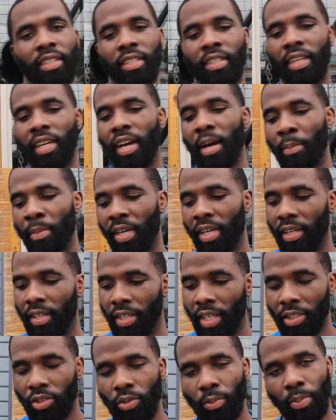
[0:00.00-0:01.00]
Yeah, I mean
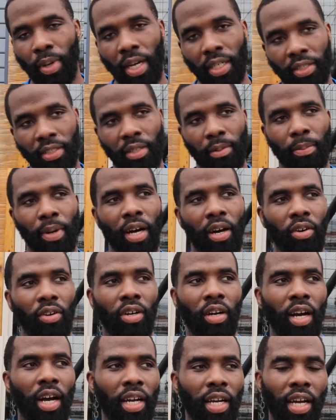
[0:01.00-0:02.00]
that's what boxing about.
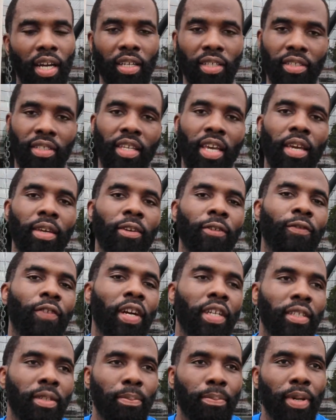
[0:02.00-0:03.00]
I got in this game to
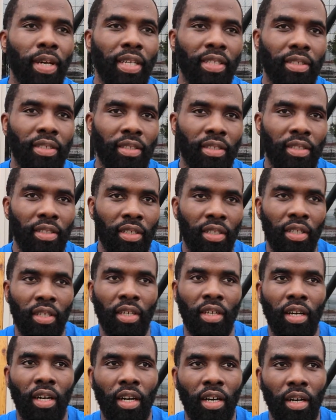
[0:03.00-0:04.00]
fight the best.
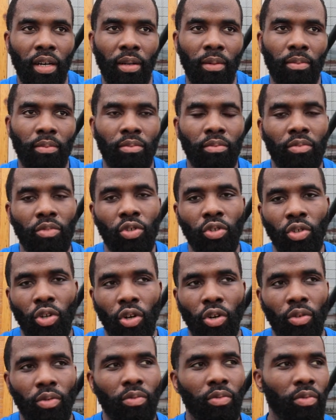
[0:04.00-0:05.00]
Um, you
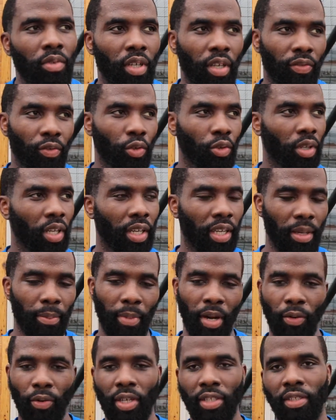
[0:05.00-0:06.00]
know, if you look at
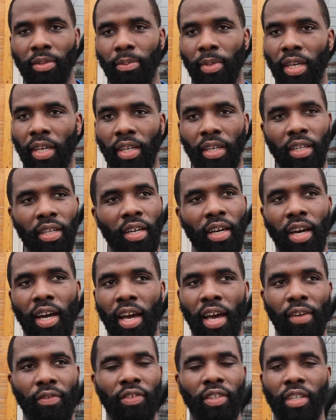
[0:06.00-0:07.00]
my resume, I
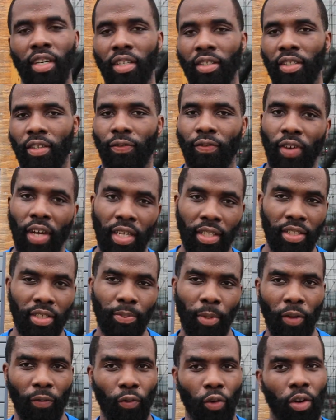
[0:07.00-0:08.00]
haven't ducked a fight. This is
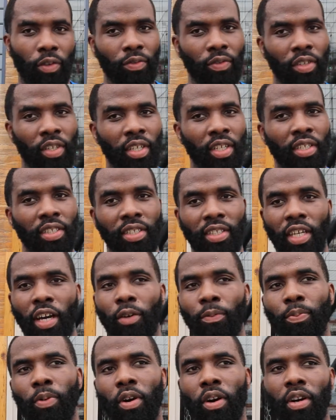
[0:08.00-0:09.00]
my fourth
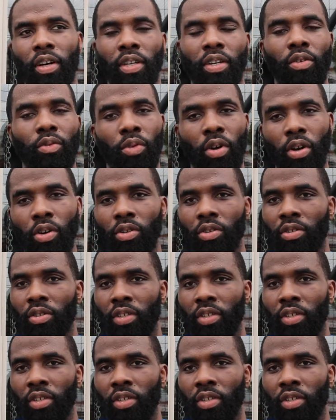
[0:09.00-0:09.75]
southpaw in a row.